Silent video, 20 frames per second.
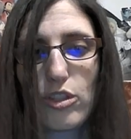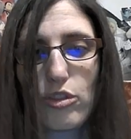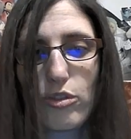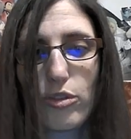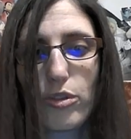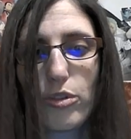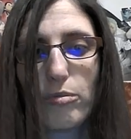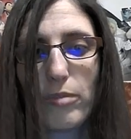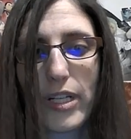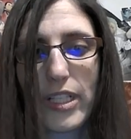
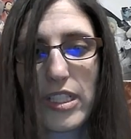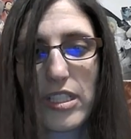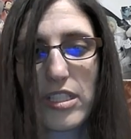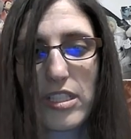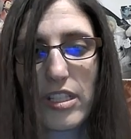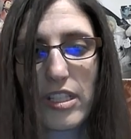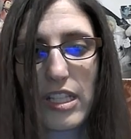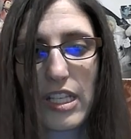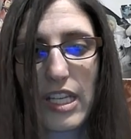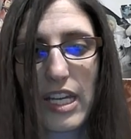truth right
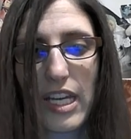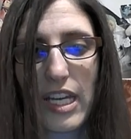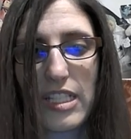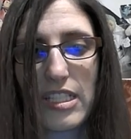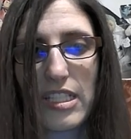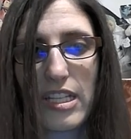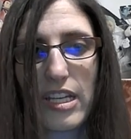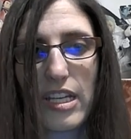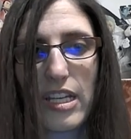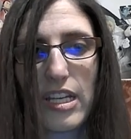until the
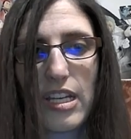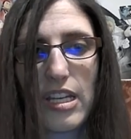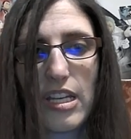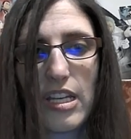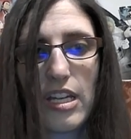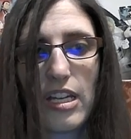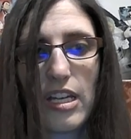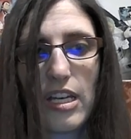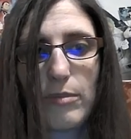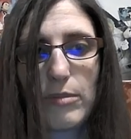end.
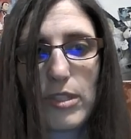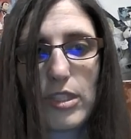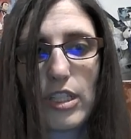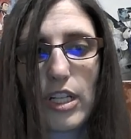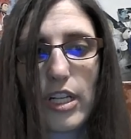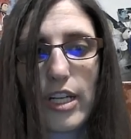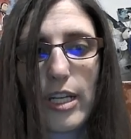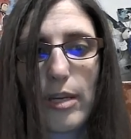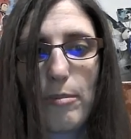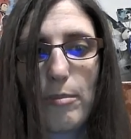I'm
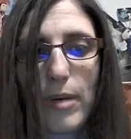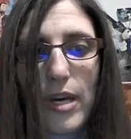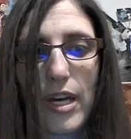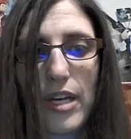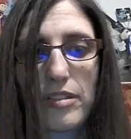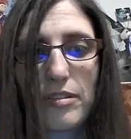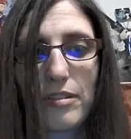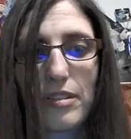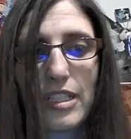sorry about